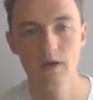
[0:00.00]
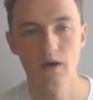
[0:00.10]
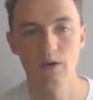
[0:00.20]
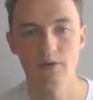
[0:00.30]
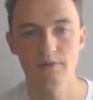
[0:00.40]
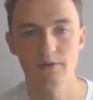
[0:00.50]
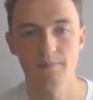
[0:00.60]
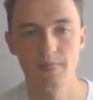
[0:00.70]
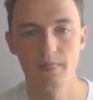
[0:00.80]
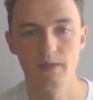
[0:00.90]

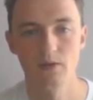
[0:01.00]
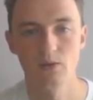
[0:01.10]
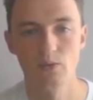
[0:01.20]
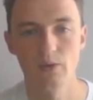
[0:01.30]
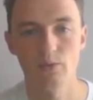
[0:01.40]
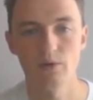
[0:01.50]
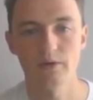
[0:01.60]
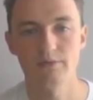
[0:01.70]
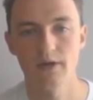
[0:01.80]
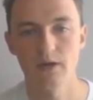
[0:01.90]
However, when one
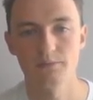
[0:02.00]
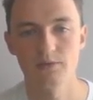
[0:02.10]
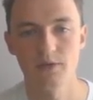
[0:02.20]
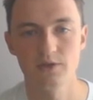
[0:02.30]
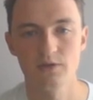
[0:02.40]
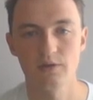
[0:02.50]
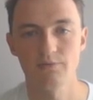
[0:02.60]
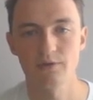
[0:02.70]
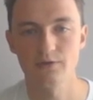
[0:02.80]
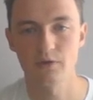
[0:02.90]
develops digital
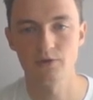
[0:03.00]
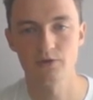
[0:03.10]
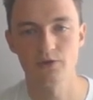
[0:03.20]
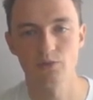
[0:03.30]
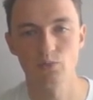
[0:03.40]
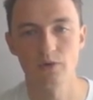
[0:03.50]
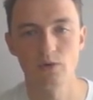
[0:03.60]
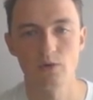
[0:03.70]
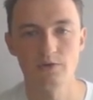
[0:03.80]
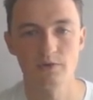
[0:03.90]
infrastructures, one
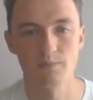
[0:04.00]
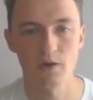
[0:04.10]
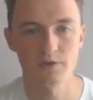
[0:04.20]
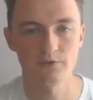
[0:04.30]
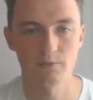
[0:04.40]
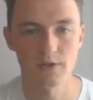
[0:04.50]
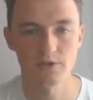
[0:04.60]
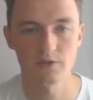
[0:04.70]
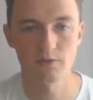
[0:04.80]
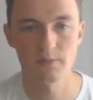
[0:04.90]
always departs from an
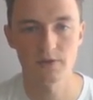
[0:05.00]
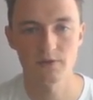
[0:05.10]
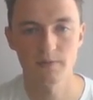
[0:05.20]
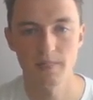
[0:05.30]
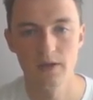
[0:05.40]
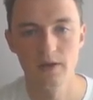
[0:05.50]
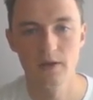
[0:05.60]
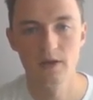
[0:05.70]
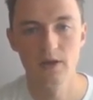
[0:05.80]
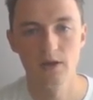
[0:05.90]
installed base.
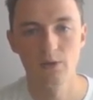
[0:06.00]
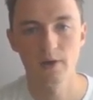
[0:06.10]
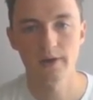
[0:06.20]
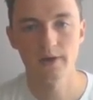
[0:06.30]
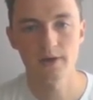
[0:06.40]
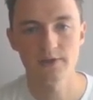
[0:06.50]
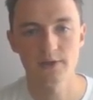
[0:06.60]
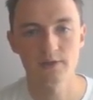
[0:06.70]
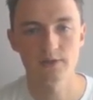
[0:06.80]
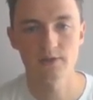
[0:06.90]

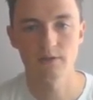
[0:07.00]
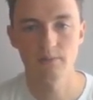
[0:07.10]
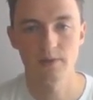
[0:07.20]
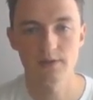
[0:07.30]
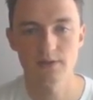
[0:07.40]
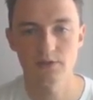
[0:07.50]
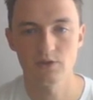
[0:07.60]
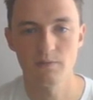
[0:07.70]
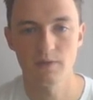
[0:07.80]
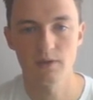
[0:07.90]
Recognizing this installed base as
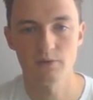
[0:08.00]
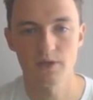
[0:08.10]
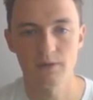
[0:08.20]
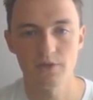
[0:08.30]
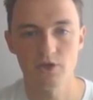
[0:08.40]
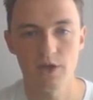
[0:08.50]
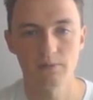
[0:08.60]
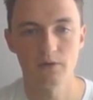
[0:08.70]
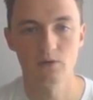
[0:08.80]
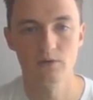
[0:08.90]
something which can be
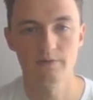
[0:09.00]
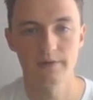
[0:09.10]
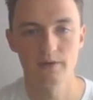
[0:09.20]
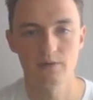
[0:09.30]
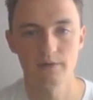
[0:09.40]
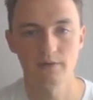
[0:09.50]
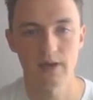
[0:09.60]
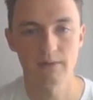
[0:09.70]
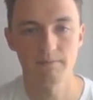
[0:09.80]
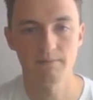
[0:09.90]
shaped and cultivated over
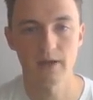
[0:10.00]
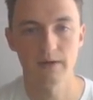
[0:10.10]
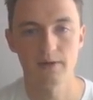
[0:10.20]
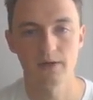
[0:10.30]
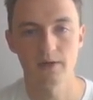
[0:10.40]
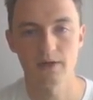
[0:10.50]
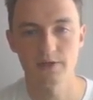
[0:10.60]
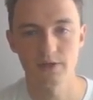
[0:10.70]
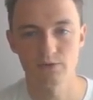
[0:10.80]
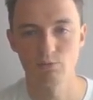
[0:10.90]
time, and
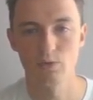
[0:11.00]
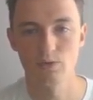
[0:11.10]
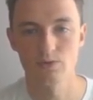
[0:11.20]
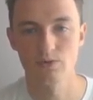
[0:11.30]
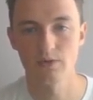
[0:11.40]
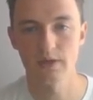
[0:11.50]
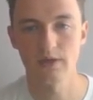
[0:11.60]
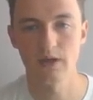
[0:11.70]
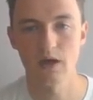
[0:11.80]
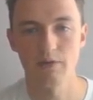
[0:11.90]
recognizing its role in
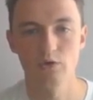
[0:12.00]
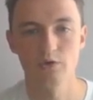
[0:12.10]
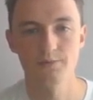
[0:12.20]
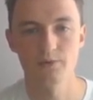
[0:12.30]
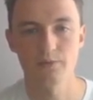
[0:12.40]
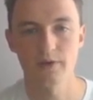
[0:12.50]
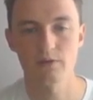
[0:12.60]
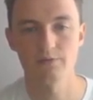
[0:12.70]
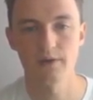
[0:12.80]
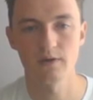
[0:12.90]
allowing groups to
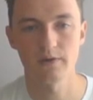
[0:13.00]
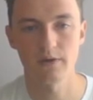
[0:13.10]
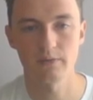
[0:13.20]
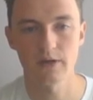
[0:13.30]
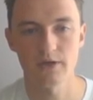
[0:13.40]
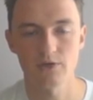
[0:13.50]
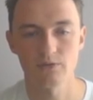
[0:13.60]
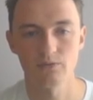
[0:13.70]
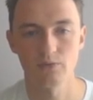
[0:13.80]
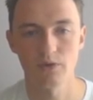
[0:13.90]
reconfigure their
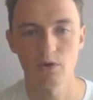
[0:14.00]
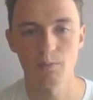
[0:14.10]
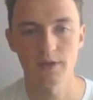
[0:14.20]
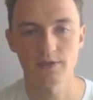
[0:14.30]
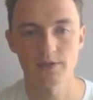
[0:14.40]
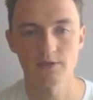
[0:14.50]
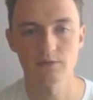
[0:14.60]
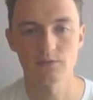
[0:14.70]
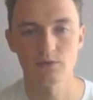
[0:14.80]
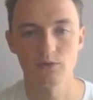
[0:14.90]
relation with complex
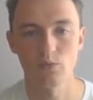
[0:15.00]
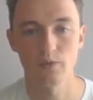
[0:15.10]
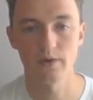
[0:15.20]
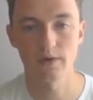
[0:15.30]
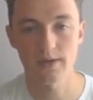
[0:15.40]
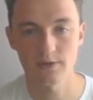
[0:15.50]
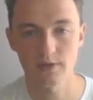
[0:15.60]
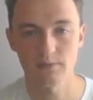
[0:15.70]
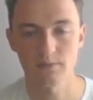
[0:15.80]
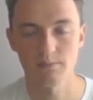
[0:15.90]
systems, whether
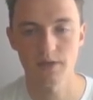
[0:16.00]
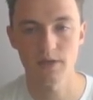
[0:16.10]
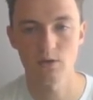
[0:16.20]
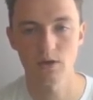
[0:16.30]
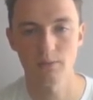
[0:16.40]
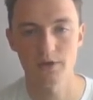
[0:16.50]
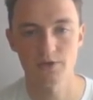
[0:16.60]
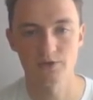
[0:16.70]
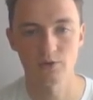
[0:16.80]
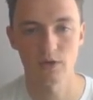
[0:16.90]
inside PD
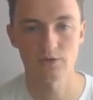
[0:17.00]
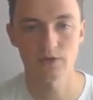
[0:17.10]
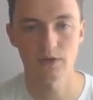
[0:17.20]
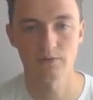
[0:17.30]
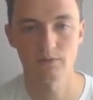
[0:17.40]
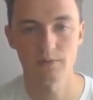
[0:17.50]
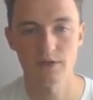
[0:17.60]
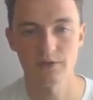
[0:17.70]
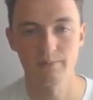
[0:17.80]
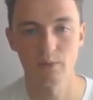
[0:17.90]
collaborations or outside of them,
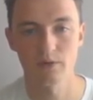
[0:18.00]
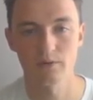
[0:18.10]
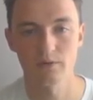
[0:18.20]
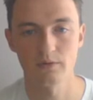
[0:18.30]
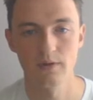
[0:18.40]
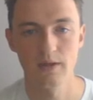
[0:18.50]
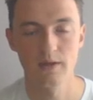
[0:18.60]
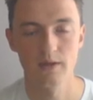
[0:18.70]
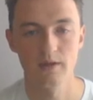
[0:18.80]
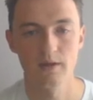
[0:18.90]
is important.
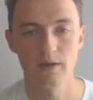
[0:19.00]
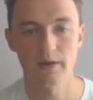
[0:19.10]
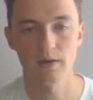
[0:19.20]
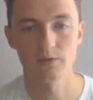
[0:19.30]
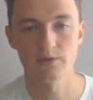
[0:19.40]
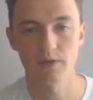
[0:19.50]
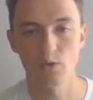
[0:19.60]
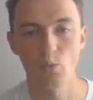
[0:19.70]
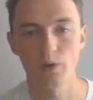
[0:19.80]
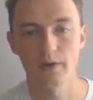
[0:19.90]
And I would
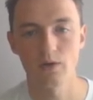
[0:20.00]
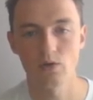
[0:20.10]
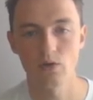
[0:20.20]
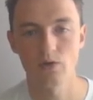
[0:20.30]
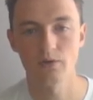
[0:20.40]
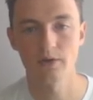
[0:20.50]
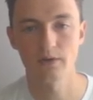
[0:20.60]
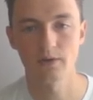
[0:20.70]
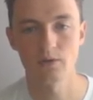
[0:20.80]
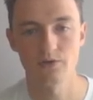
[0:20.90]
say working on concrete
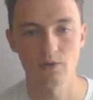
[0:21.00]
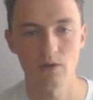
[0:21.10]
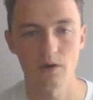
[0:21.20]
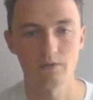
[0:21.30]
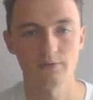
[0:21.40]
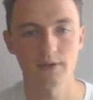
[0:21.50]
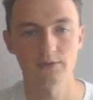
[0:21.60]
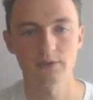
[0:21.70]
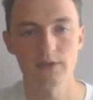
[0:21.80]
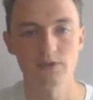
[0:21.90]
technological
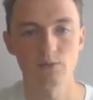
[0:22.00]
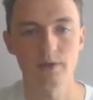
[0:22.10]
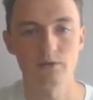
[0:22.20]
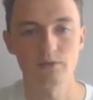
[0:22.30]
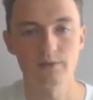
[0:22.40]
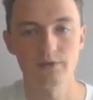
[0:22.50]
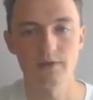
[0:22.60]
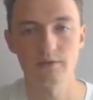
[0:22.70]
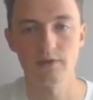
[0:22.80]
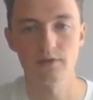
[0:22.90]
artifacts is a way to
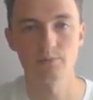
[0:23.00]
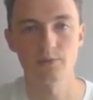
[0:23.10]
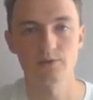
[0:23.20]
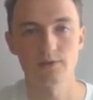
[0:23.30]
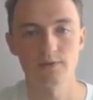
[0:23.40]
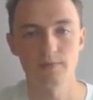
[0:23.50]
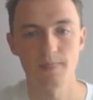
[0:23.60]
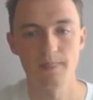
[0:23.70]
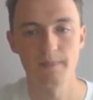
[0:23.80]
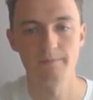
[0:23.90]
facilitate this process.
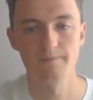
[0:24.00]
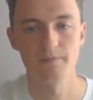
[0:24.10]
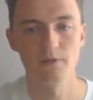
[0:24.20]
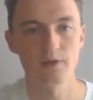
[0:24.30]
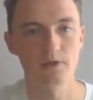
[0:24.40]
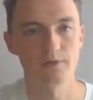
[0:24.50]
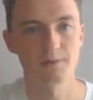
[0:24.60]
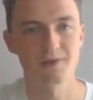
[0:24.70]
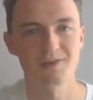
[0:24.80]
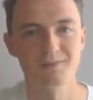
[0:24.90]
Thank you very
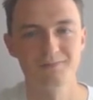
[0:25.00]
much.